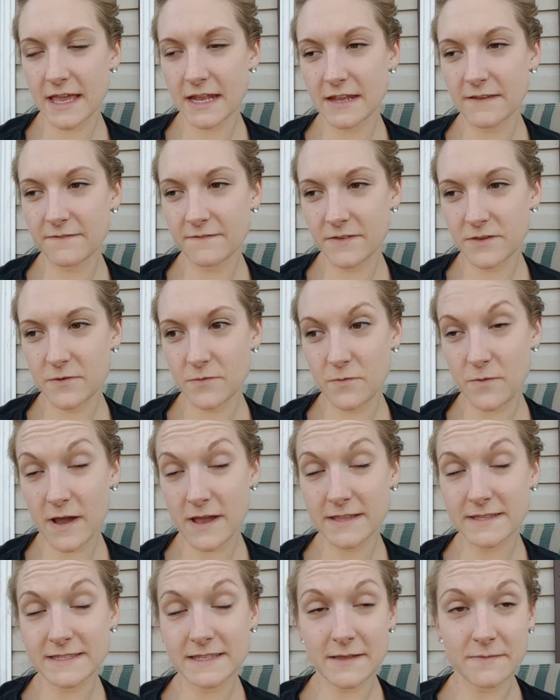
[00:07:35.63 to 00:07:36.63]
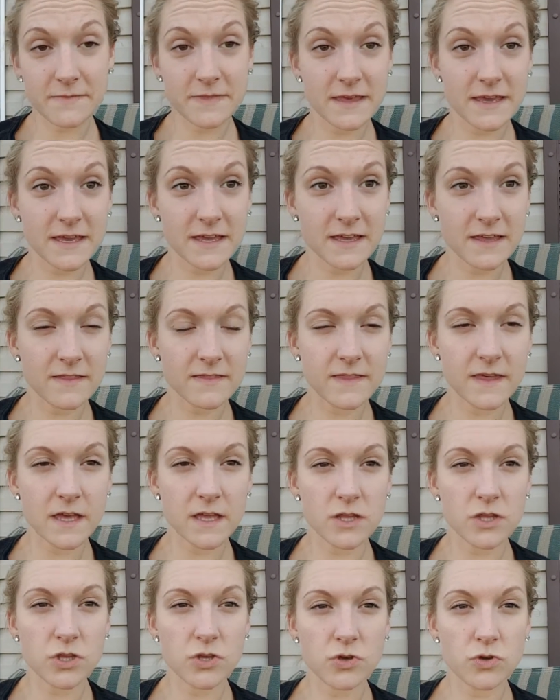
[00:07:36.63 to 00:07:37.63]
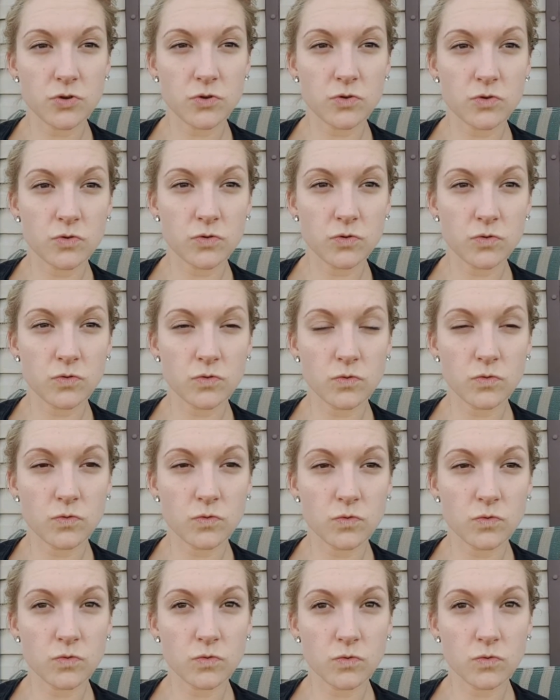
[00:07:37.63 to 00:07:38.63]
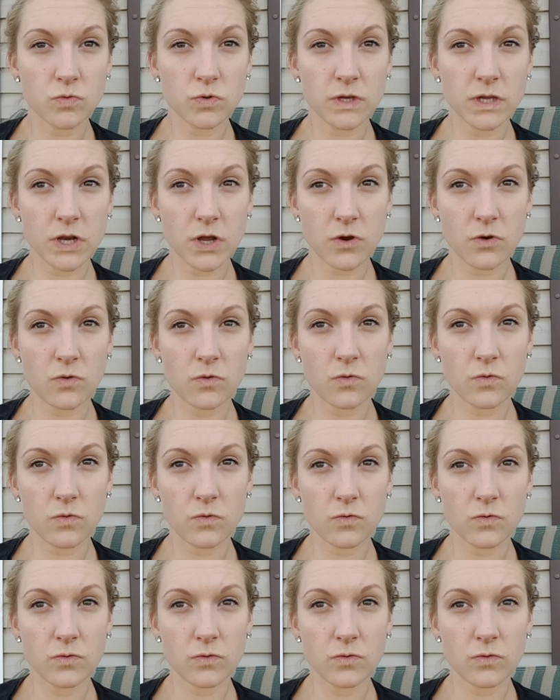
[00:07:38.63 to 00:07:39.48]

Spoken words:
and if you want something that you know,